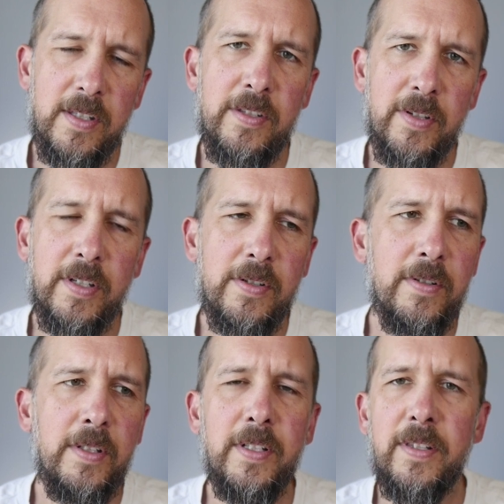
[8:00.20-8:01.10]
the
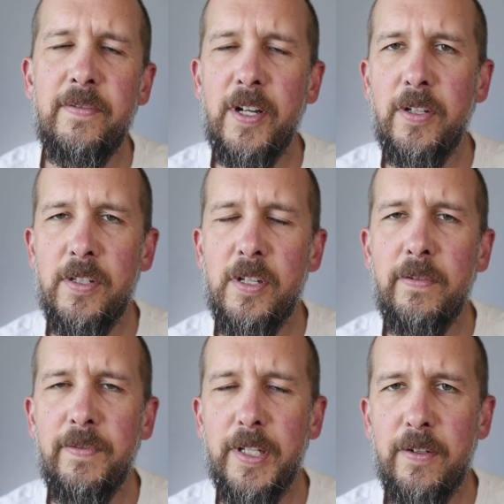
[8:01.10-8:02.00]
structural, and the values
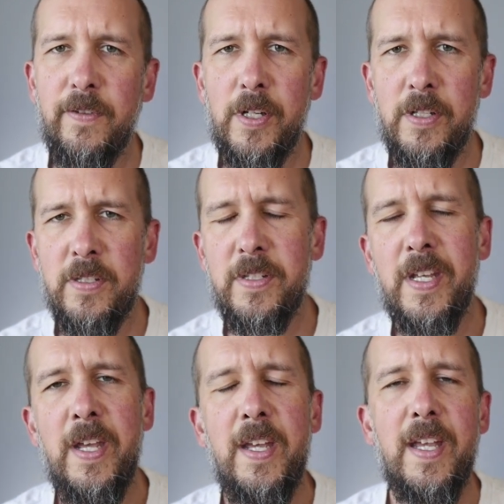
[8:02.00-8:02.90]
conflict first,
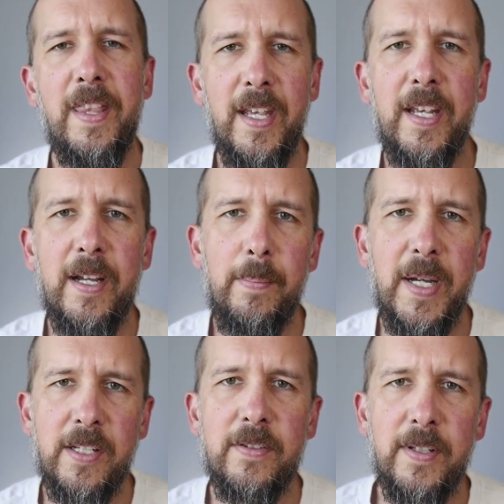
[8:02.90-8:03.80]
and then come
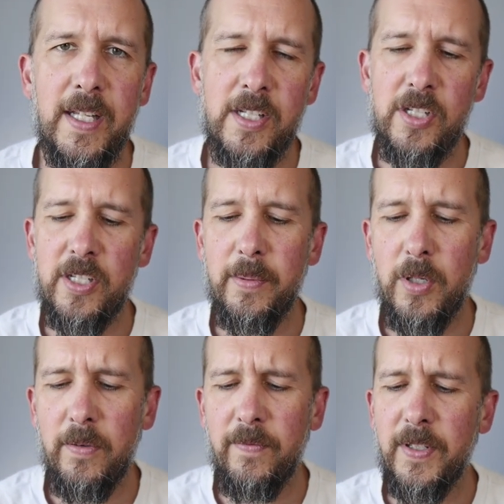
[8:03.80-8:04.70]
back to relationship
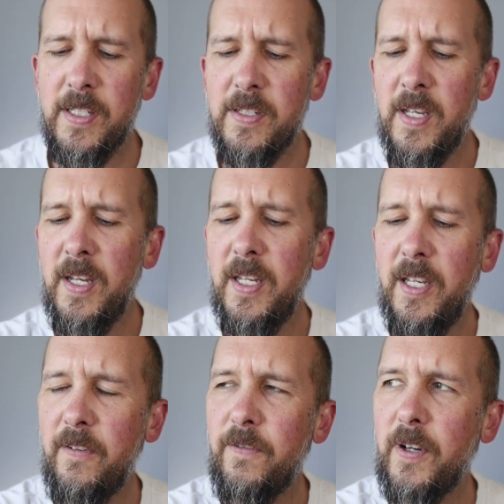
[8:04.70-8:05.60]
conflict
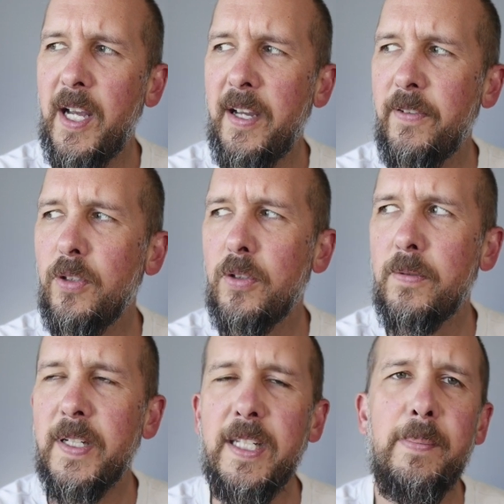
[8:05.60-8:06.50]
if I haven't
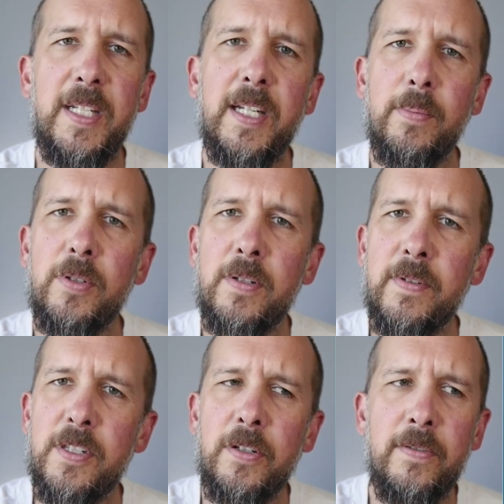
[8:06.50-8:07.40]
already been able to
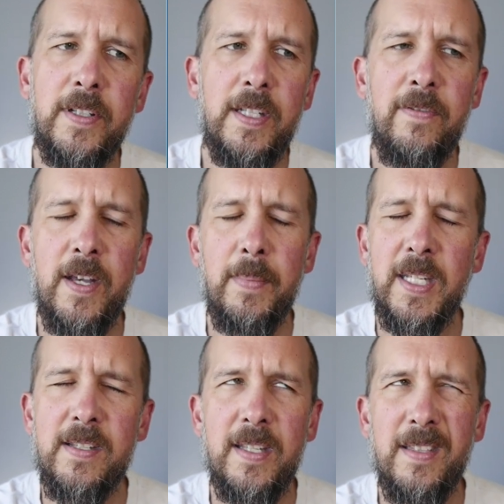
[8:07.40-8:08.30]
resolve it, if that
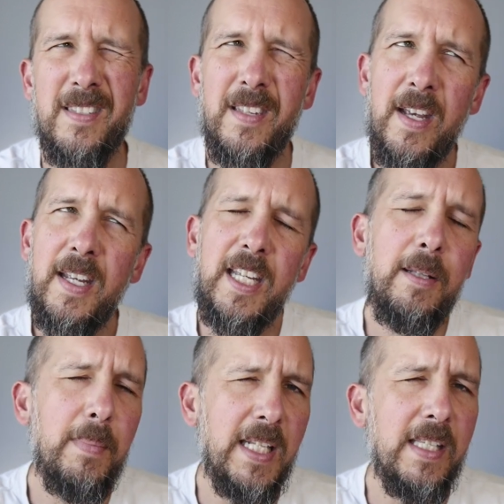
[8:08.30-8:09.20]
makes sense,
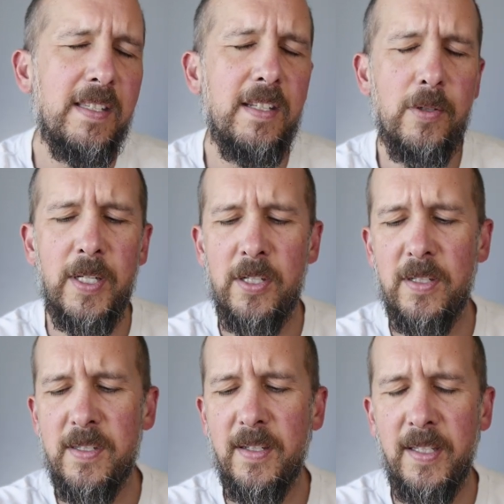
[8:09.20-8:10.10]
in many situations at